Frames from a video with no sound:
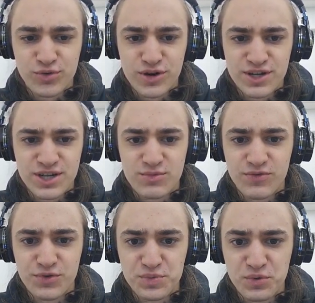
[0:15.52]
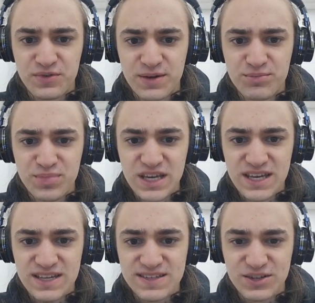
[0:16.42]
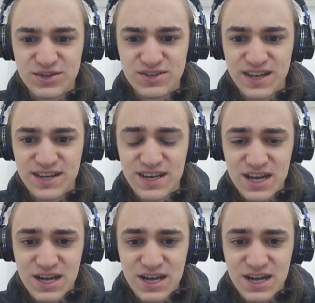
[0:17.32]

were already here before, but we've got bees, it looks like,